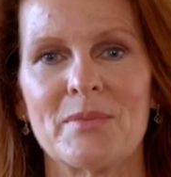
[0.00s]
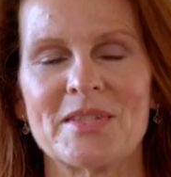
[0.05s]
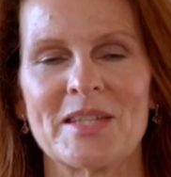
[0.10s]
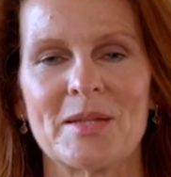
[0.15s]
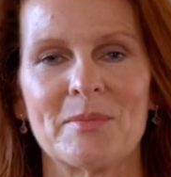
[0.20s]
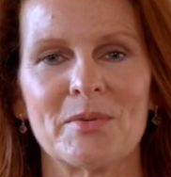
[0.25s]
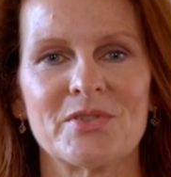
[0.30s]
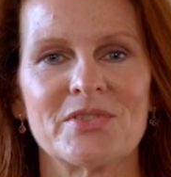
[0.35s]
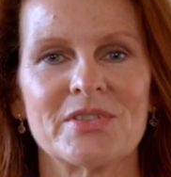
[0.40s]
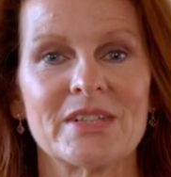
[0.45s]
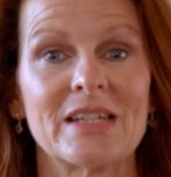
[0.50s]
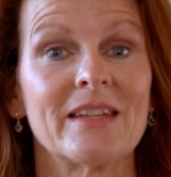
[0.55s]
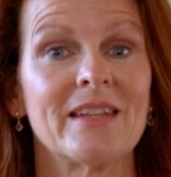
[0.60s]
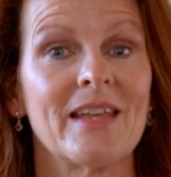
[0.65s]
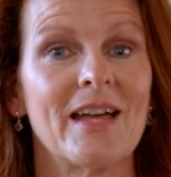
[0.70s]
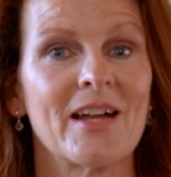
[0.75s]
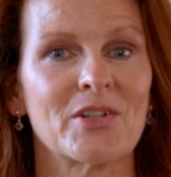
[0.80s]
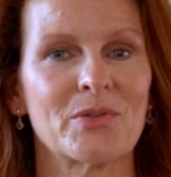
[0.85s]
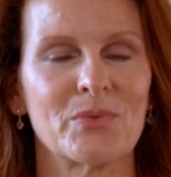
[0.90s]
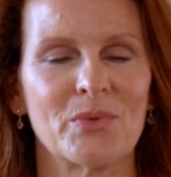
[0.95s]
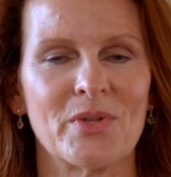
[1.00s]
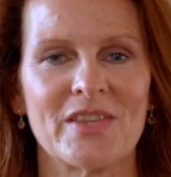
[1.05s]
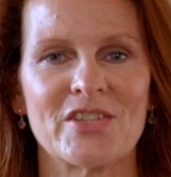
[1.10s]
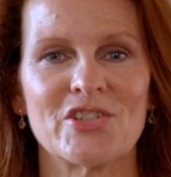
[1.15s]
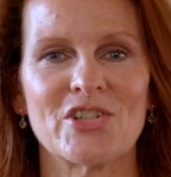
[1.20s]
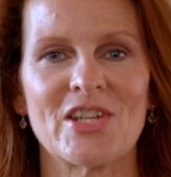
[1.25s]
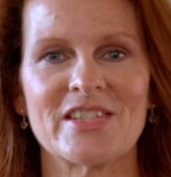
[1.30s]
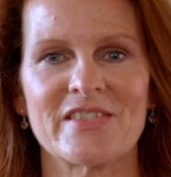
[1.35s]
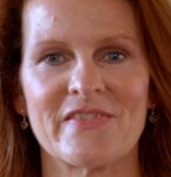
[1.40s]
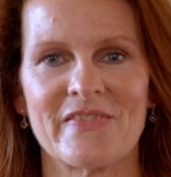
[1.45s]
was able to connect
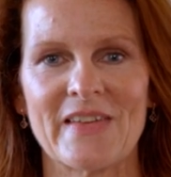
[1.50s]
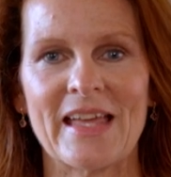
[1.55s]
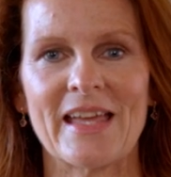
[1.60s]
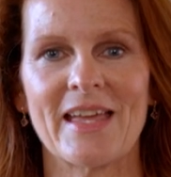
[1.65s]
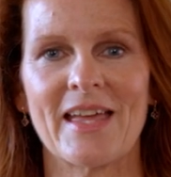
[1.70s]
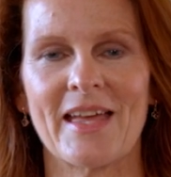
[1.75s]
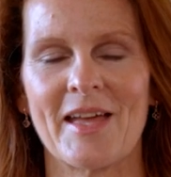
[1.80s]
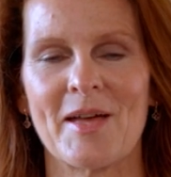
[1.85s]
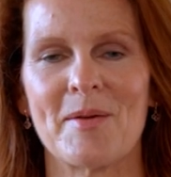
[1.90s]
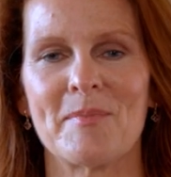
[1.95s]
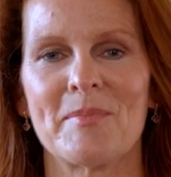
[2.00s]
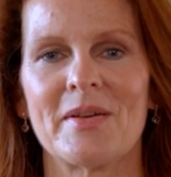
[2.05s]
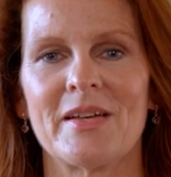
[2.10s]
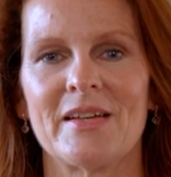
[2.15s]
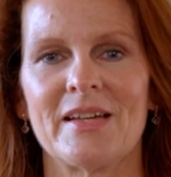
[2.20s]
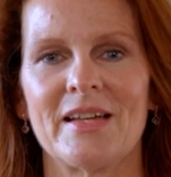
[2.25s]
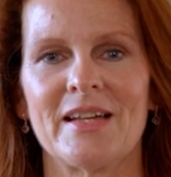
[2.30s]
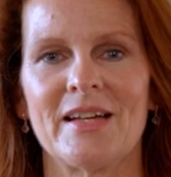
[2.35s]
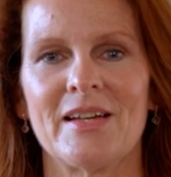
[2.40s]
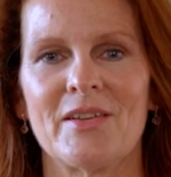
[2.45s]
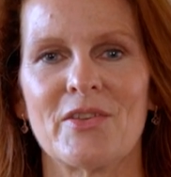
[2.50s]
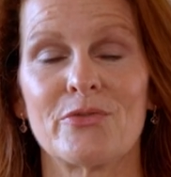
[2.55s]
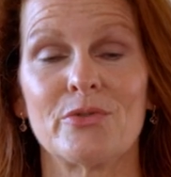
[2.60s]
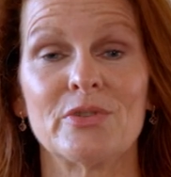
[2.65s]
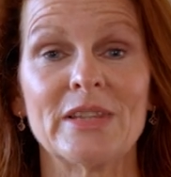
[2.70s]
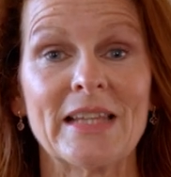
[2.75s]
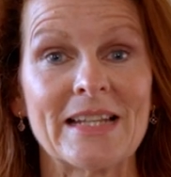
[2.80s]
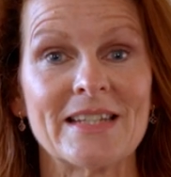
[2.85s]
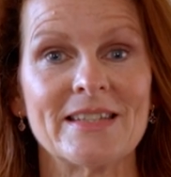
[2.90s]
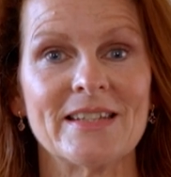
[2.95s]
with Jason Van Camp
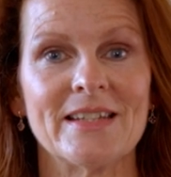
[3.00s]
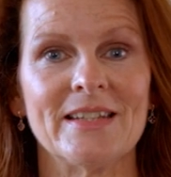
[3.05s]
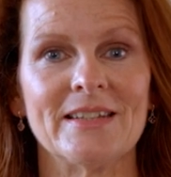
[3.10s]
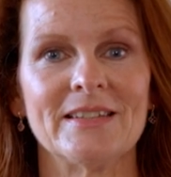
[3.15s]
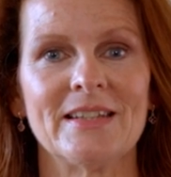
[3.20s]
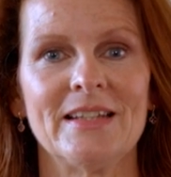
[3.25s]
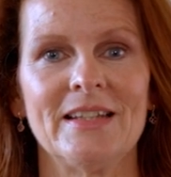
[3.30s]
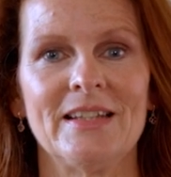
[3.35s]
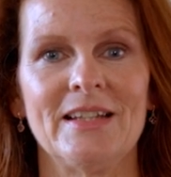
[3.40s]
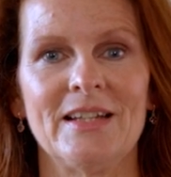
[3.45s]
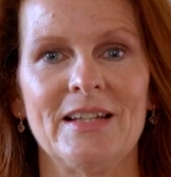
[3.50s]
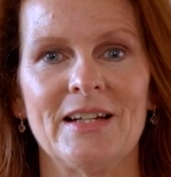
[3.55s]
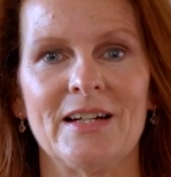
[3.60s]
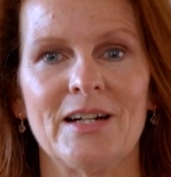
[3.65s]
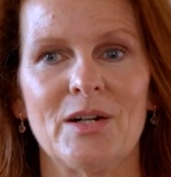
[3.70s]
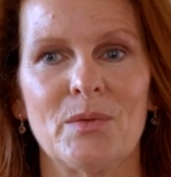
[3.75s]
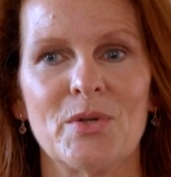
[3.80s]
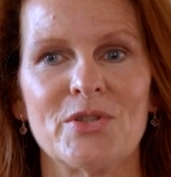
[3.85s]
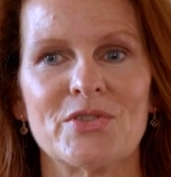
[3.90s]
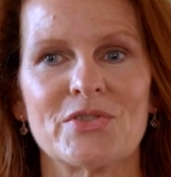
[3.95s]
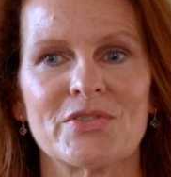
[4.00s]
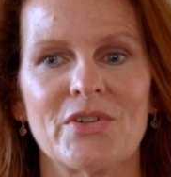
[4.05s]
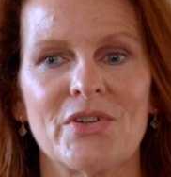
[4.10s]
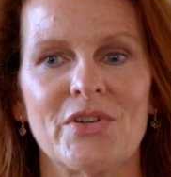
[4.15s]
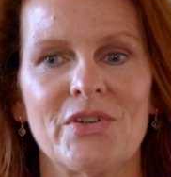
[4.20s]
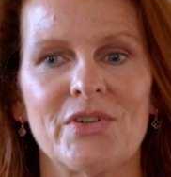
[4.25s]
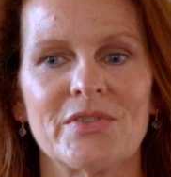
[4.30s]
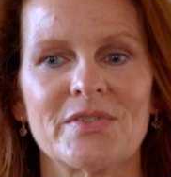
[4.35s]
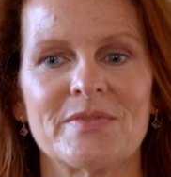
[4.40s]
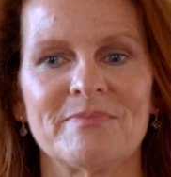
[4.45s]
through LinkedIn. We
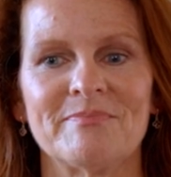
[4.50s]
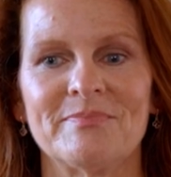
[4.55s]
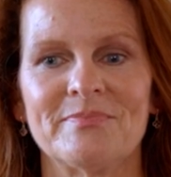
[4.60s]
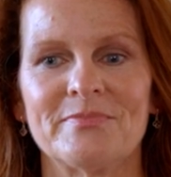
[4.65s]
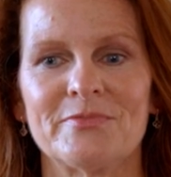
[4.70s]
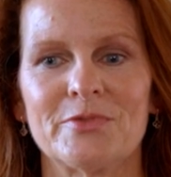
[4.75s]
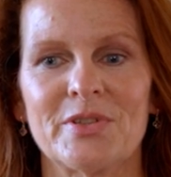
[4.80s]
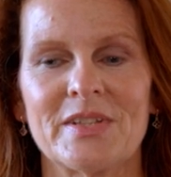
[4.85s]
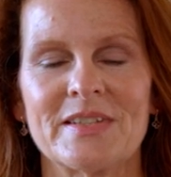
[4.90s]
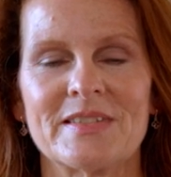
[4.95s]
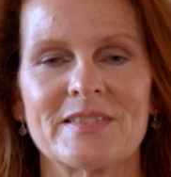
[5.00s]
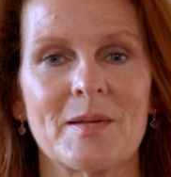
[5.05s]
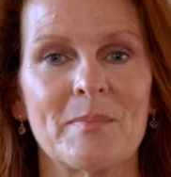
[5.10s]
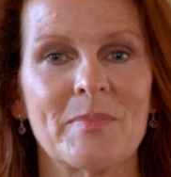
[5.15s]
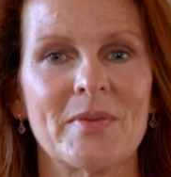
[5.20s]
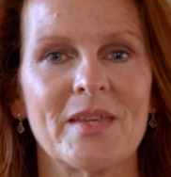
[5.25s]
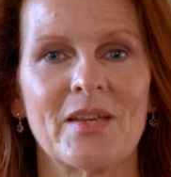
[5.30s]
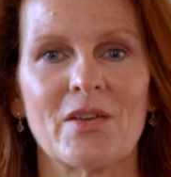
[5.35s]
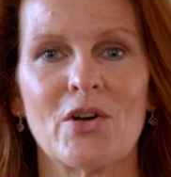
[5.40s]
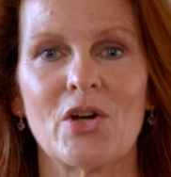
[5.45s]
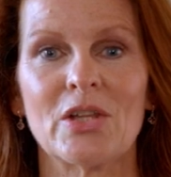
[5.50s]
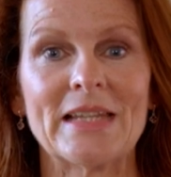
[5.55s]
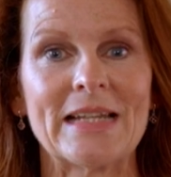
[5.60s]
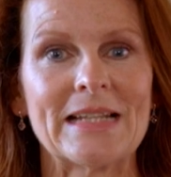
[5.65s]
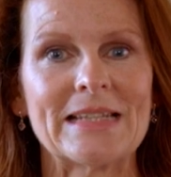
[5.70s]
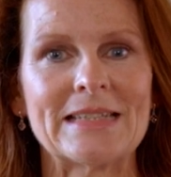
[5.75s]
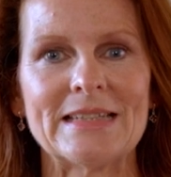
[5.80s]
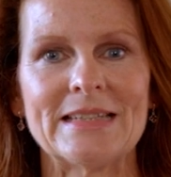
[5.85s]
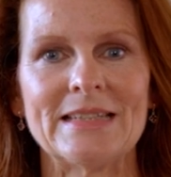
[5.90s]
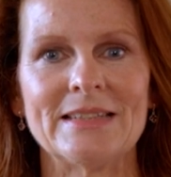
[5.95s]
saw really something on
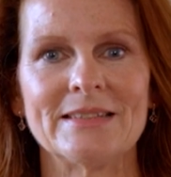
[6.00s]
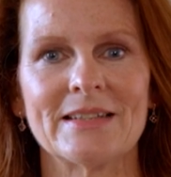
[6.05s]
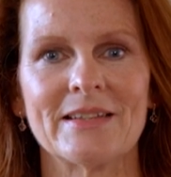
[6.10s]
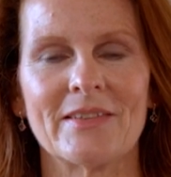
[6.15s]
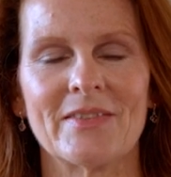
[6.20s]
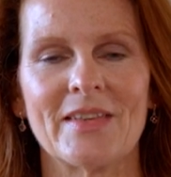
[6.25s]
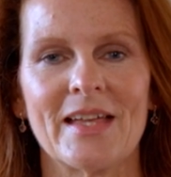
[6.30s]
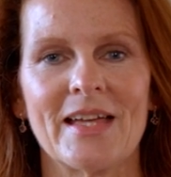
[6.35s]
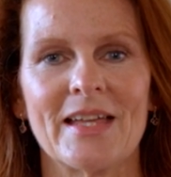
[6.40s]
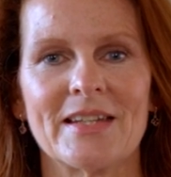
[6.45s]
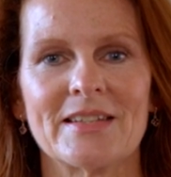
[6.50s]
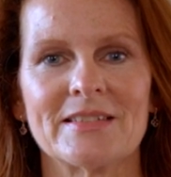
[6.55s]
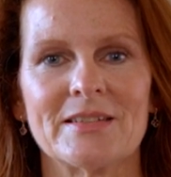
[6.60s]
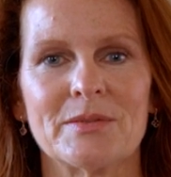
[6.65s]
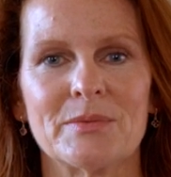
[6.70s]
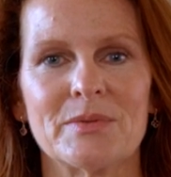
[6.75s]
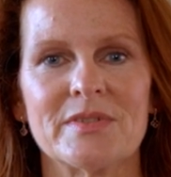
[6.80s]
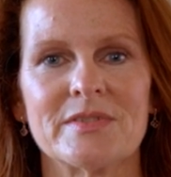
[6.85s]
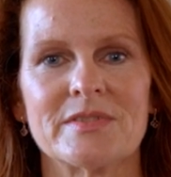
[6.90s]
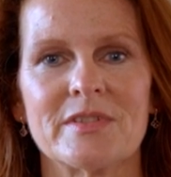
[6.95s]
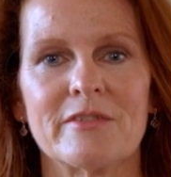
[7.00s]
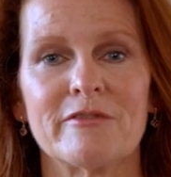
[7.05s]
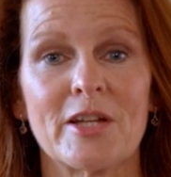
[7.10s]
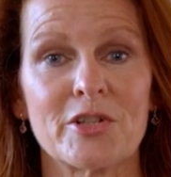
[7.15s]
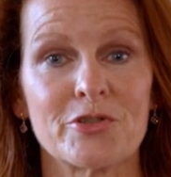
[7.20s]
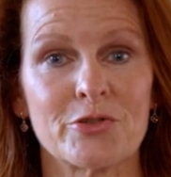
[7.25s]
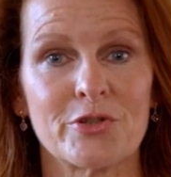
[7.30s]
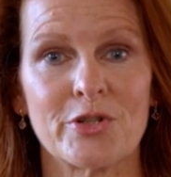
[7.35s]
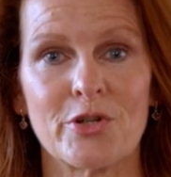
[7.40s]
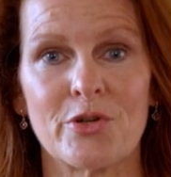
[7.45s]
LinkedIn that it was a
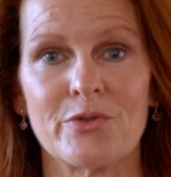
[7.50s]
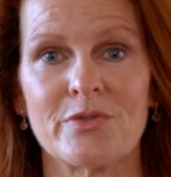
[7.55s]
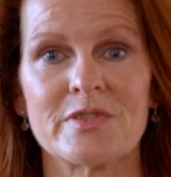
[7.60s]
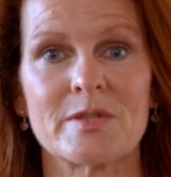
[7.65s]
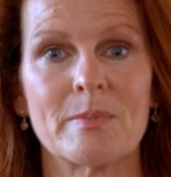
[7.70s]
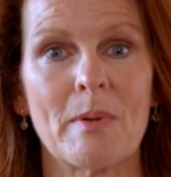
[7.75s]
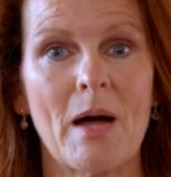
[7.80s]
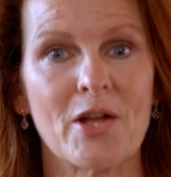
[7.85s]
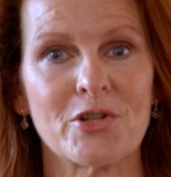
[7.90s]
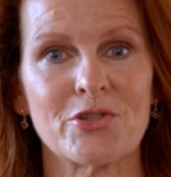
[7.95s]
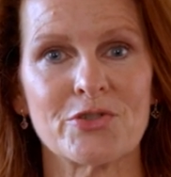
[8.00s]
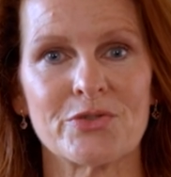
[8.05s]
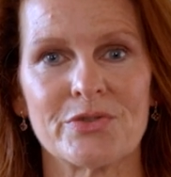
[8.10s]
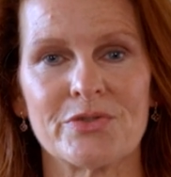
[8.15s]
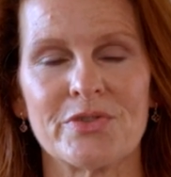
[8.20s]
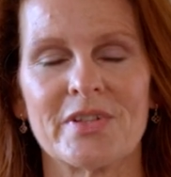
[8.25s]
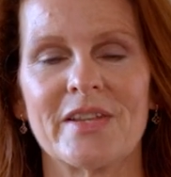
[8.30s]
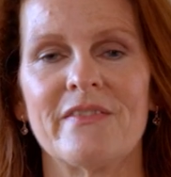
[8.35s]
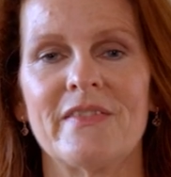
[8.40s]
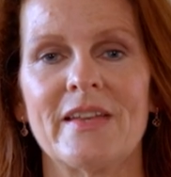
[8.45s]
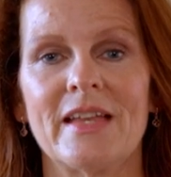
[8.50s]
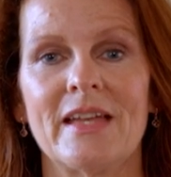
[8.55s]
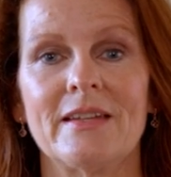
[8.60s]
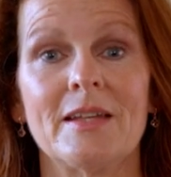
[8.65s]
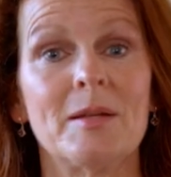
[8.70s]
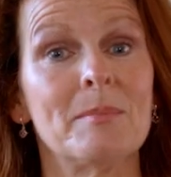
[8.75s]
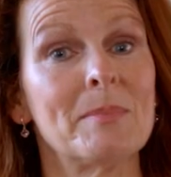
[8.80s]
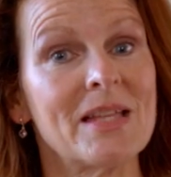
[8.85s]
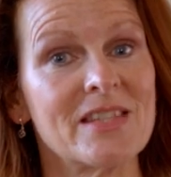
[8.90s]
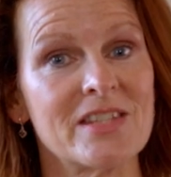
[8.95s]
veteran-owned sponsored
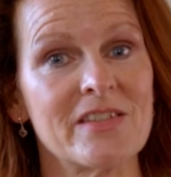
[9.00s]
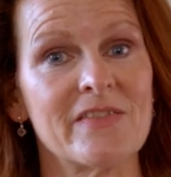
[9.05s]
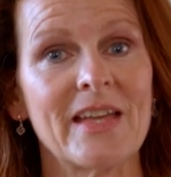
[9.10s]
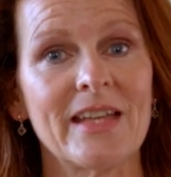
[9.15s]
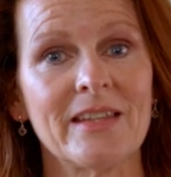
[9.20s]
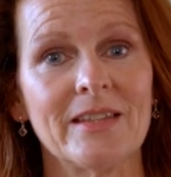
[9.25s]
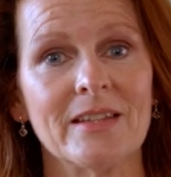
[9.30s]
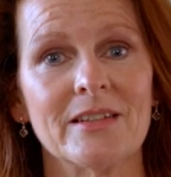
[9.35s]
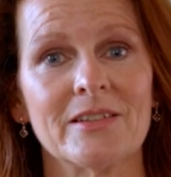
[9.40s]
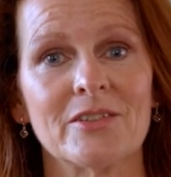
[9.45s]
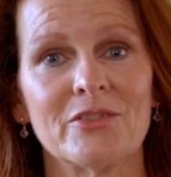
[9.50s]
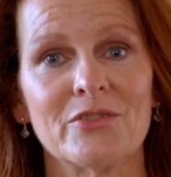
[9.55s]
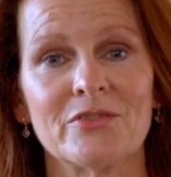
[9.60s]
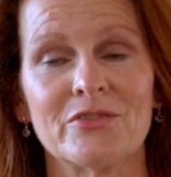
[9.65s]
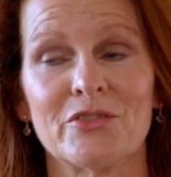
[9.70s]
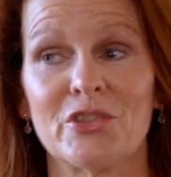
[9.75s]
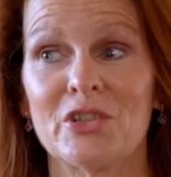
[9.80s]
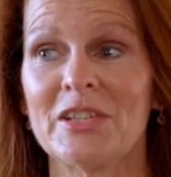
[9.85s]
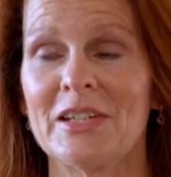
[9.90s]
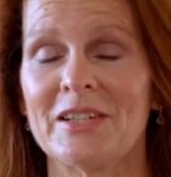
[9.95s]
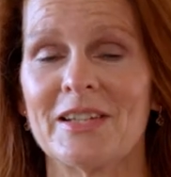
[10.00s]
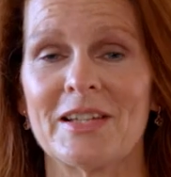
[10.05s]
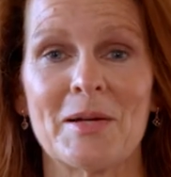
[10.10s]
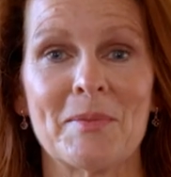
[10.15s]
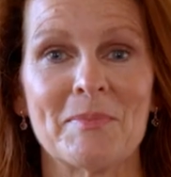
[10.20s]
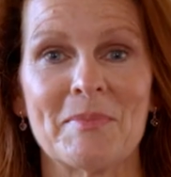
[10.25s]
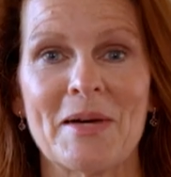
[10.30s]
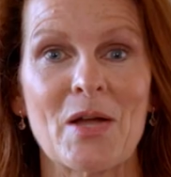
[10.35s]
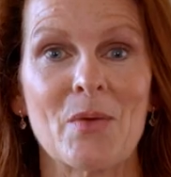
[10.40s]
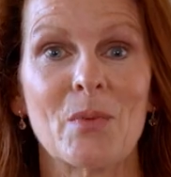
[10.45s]
event in Pennsylvania, really
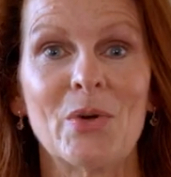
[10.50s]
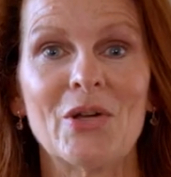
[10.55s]
my